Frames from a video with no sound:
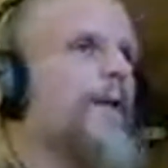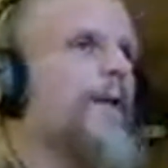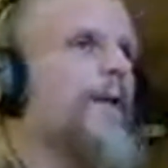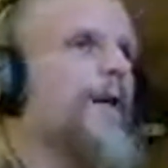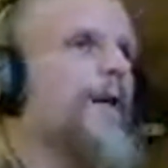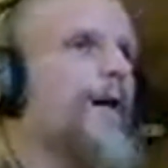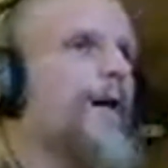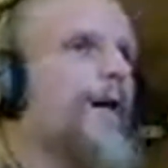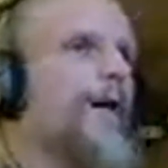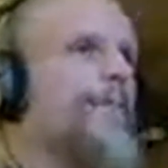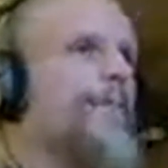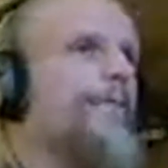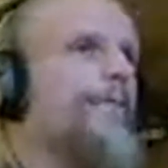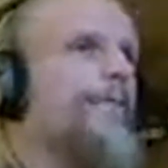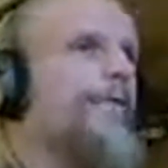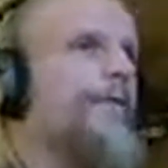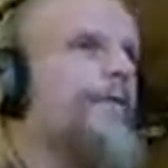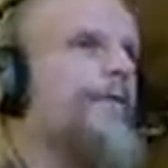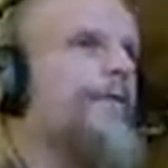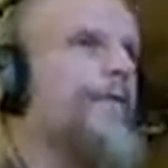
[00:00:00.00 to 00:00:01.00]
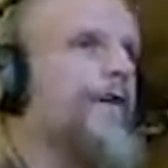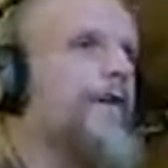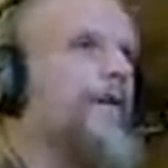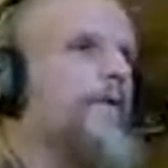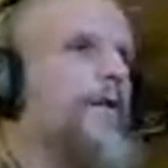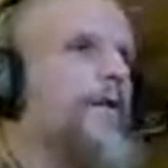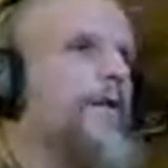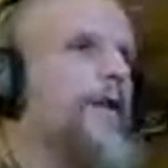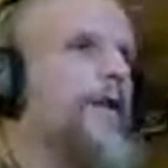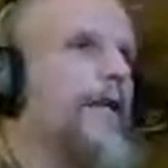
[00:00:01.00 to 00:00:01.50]
depending on how
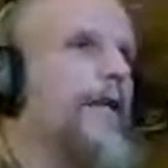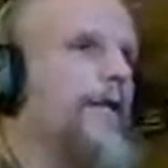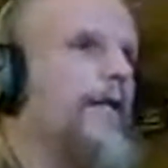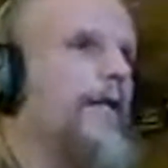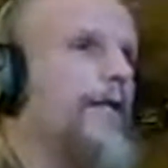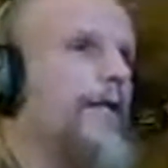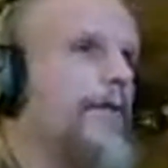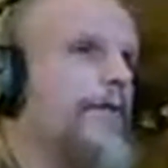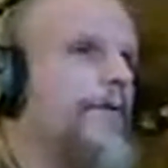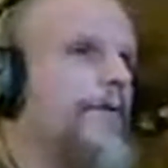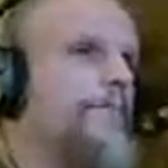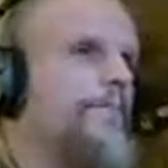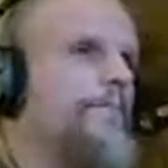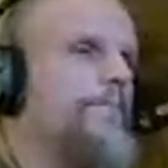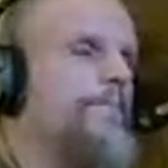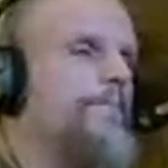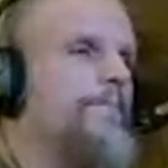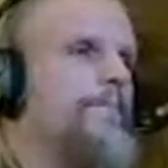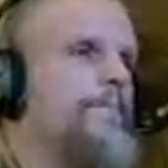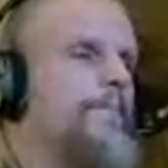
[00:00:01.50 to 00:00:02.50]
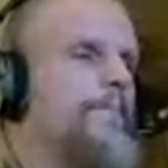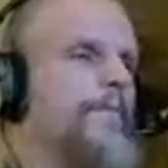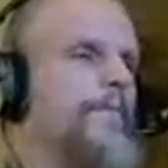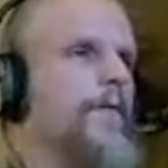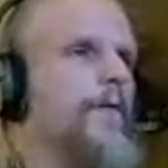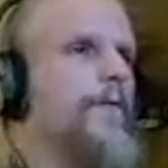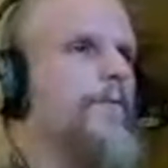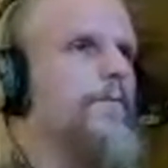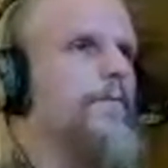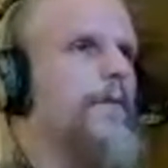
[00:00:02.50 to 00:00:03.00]
severe the nick is.
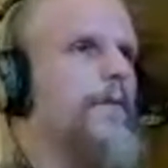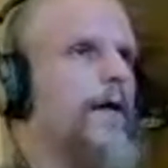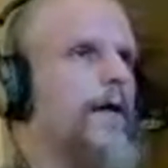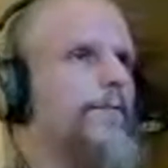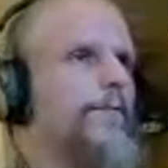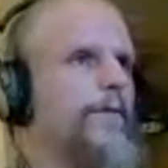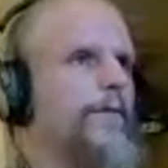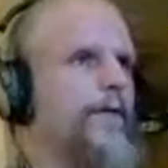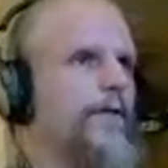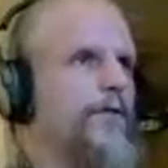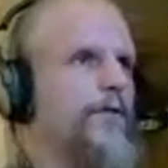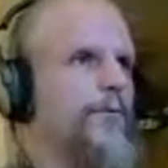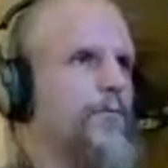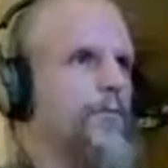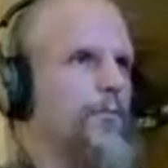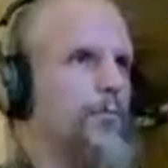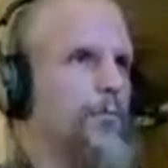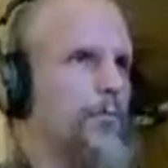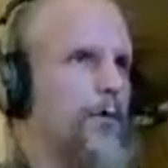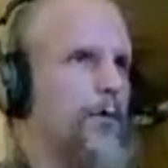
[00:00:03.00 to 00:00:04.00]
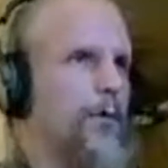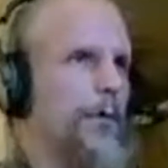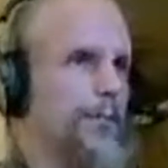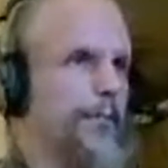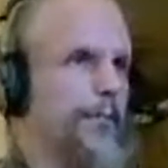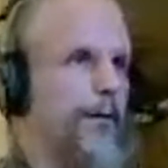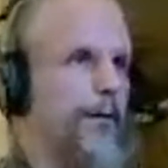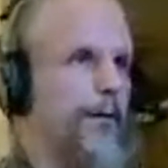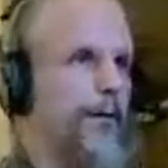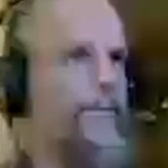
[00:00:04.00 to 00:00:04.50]
Now, if it's
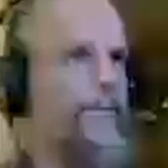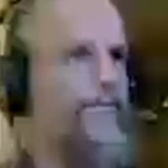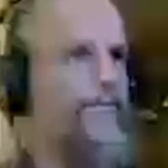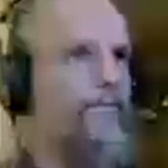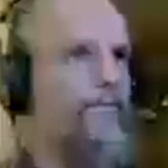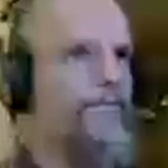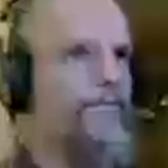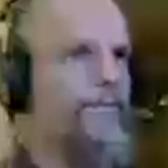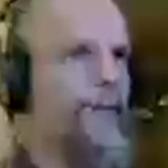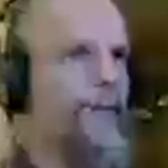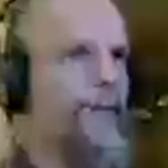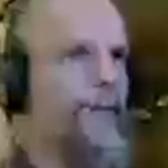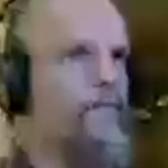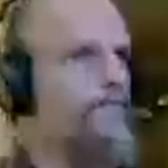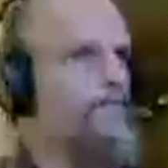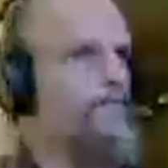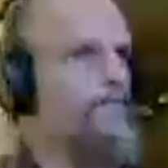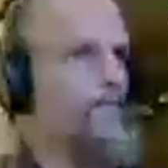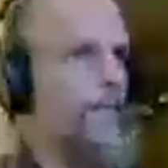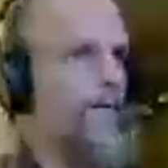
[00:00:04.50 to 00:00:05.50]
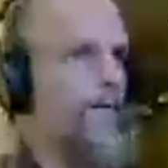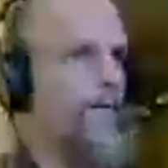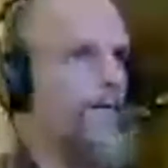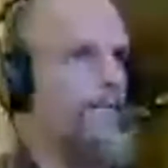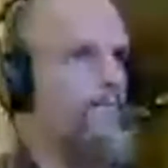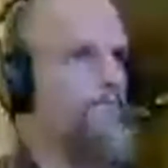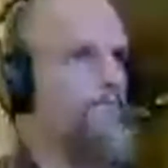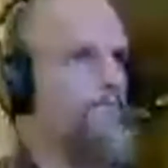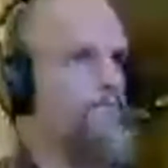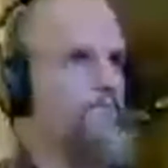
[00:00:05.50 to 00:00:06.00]
really bad, then
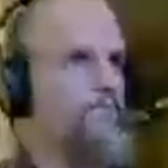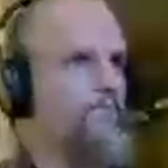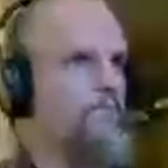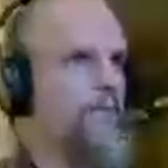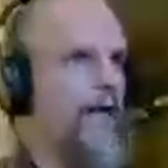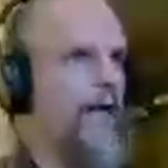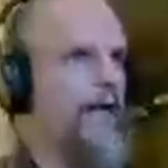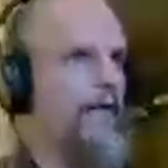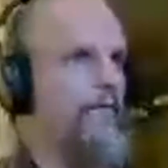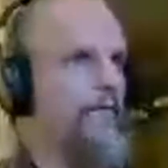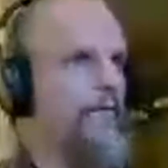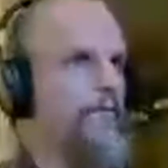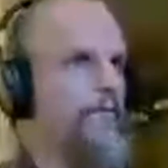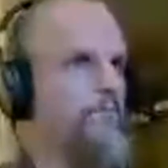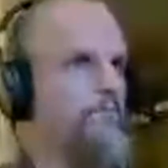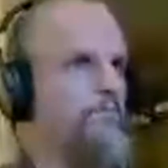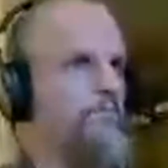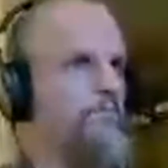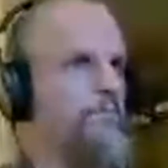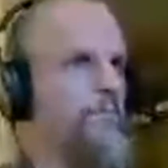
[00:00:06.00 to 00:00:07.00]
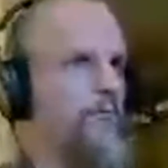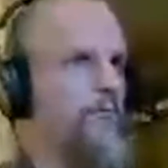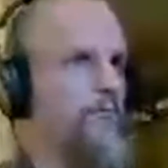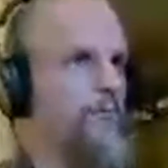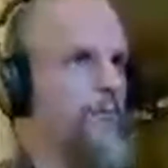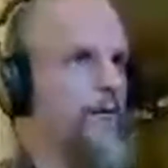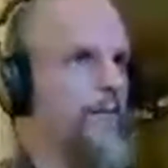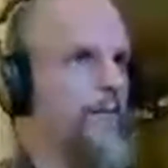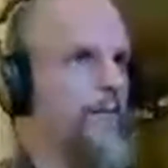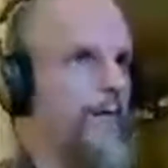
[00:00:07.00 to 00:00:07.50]
probably not even
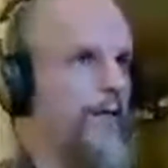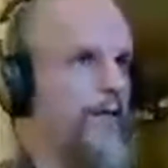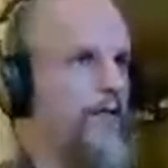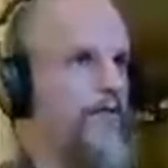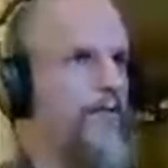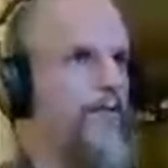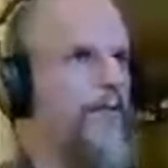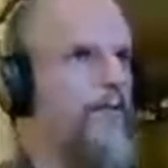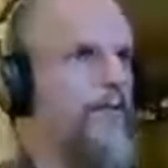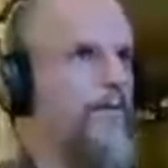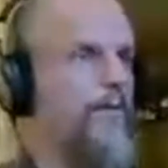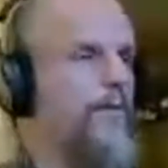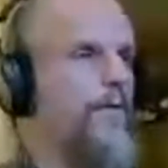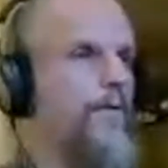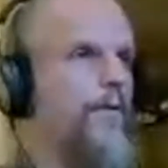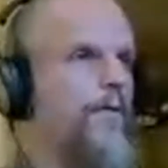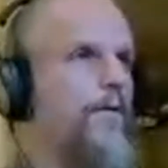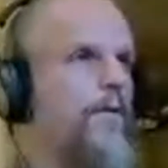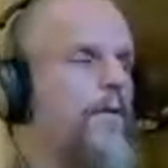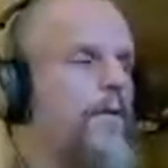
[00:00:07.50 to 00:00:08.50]
3 minutes.